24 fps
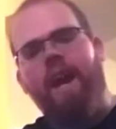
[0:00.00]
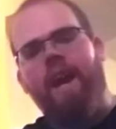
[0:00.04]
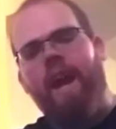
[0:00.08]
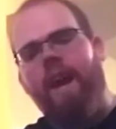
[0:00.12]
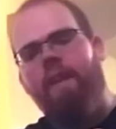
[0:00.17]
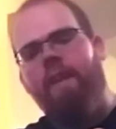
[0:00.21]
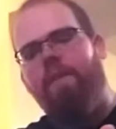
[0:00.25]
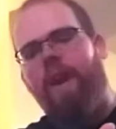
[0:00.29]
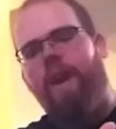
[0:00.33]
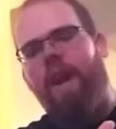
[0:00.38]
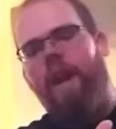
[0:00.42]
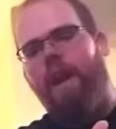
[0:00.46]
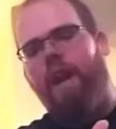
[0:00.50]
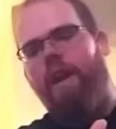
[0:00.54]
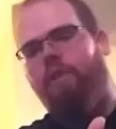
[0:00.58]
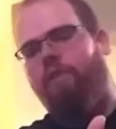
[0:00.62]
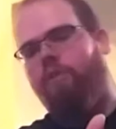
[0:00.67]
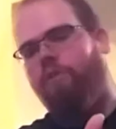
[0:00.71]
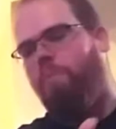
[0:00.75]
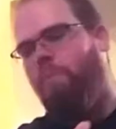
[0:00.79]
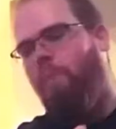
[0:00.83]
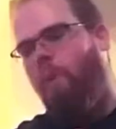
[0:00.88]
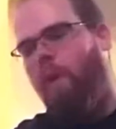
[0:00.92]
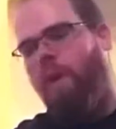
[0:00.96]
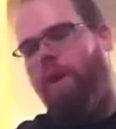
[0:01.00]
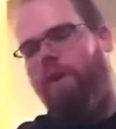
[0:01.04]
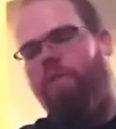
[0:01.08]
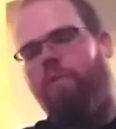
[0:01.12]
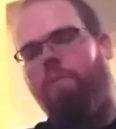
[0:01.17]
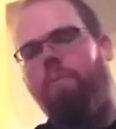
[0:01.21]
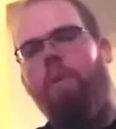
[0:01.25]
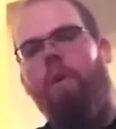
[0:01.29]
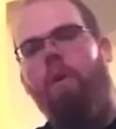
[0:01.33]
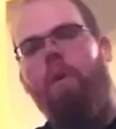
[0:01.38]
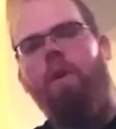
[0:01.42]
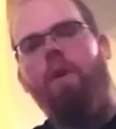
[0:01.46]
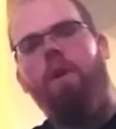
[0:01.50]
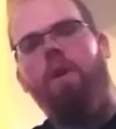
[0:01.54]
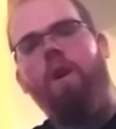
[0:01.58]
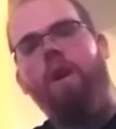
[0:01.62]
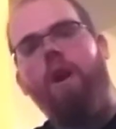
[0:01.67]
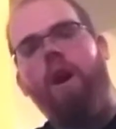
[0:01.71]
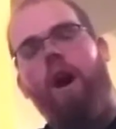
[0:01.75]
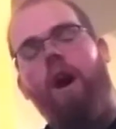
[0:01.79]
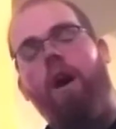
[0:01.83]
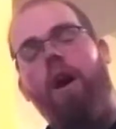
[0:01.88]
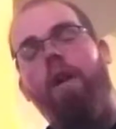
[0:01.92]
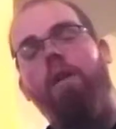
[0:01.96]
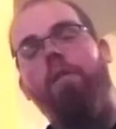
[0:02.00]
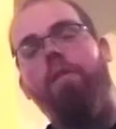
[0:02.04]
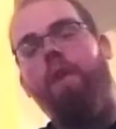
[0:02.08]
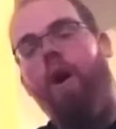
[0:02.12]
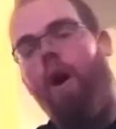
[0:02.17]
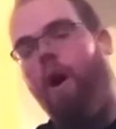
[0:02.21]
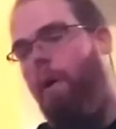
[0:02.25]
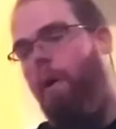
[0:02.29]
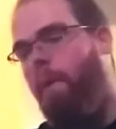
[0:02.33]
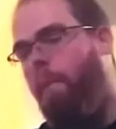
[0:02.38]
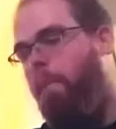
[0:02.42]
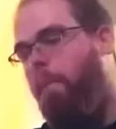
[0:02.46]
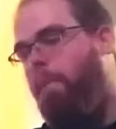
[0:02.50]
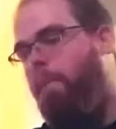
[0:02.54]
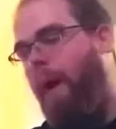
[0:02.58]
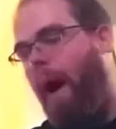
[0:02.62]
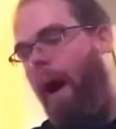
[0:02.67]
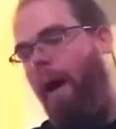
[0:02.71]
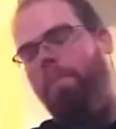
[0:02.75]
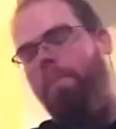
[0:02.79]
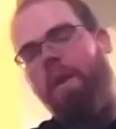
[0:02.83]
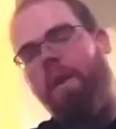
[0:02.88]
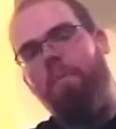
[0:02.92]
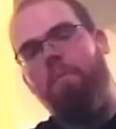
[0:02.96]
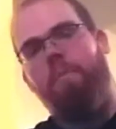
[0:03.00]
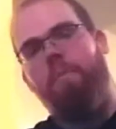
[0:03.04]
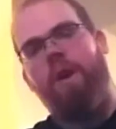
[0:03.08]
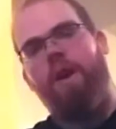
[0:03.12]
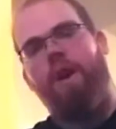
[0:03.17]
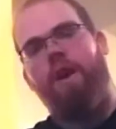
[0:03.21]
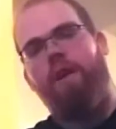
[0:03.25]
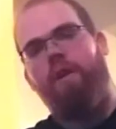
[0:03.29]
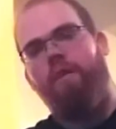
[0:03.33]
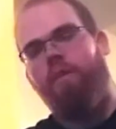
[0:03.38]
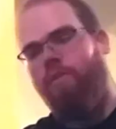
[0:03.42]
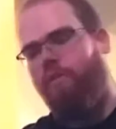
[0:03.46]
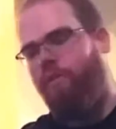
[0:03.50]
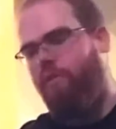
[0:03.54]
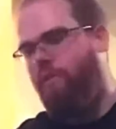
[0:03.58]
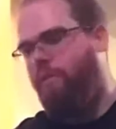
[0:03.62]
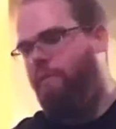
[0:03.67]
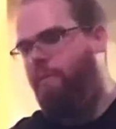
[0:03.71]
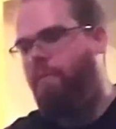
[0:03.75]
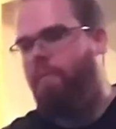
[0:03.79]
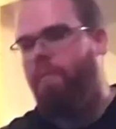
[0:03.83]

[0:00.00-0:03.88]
have a smorgasbord of pumpkin beers